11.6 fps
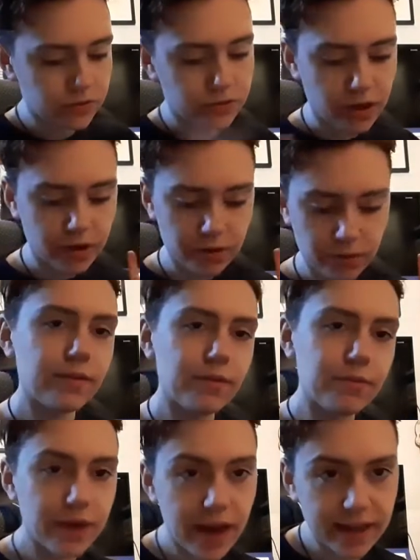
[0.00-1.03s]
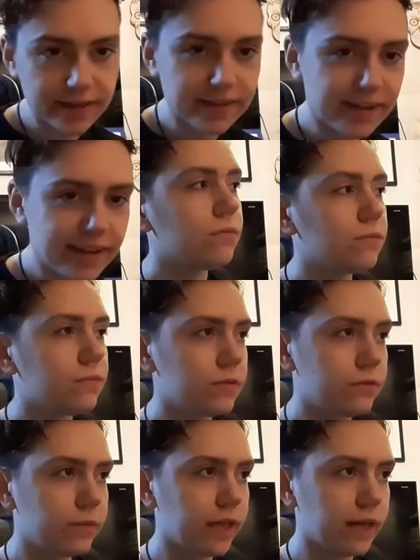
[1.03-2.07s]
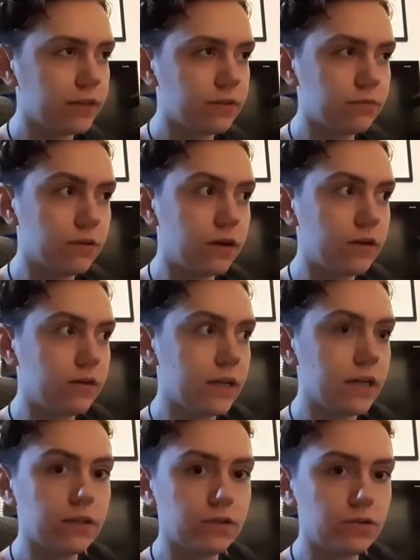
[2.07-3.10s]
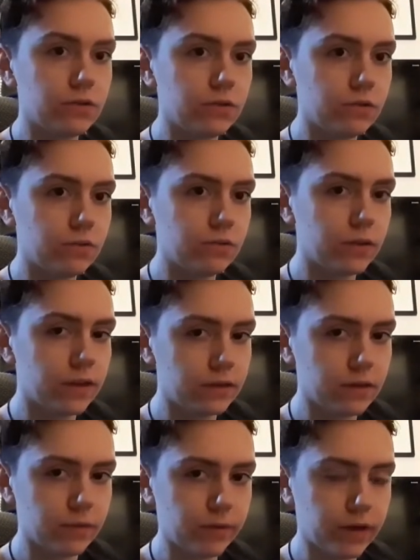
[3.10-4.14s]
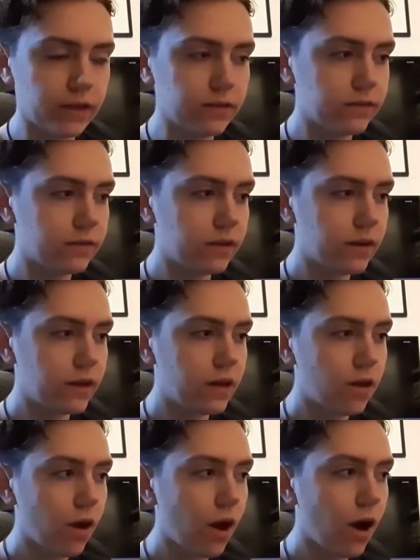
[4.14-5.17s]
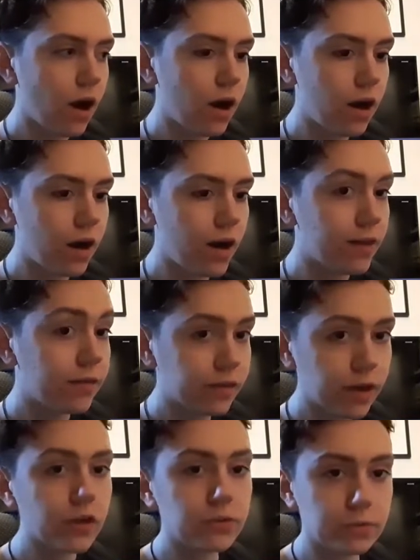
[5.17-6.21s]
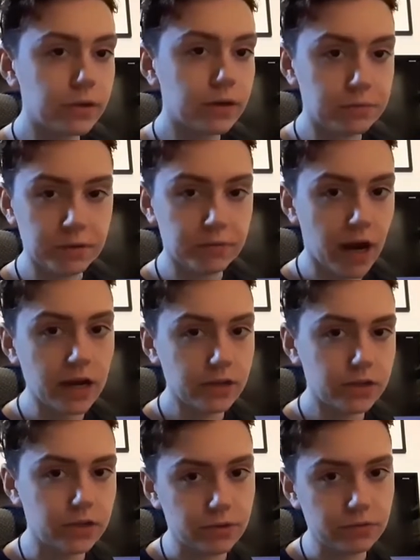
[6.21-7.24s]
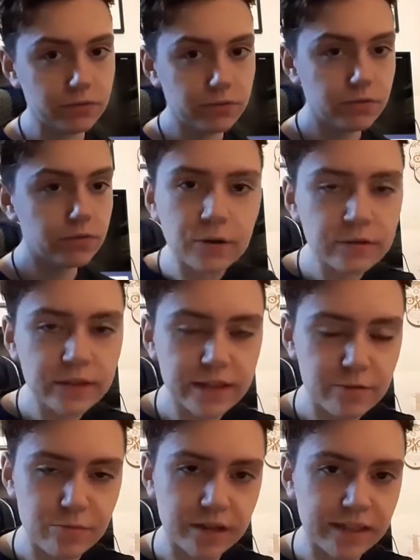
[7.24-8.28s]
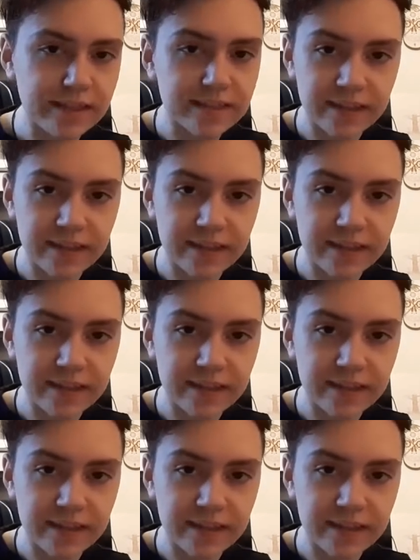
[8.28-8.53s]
So then we had to run into this other place. And guess where we ran to? Only the bloody